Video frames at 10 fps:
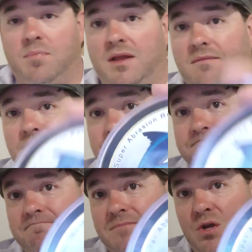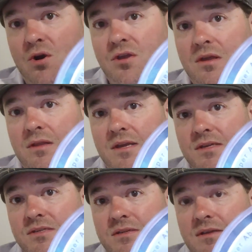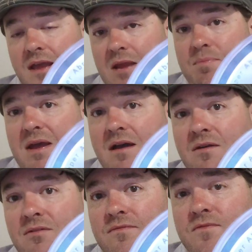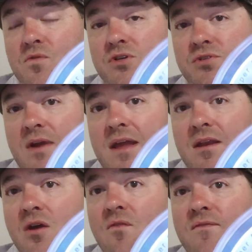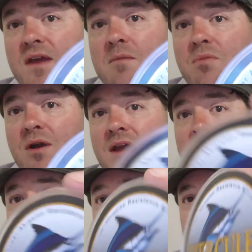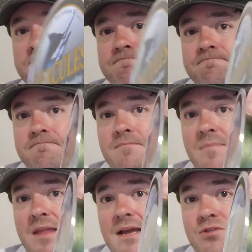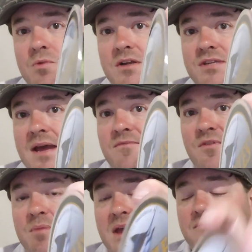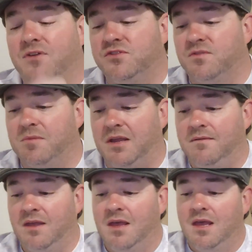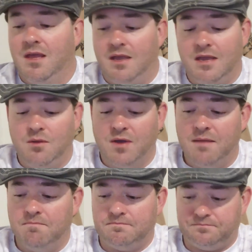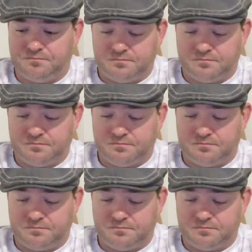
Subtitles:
But the Hercules 8-pound, 4-strand, no fade braid, that's where it's at for panfish for me. Anyway,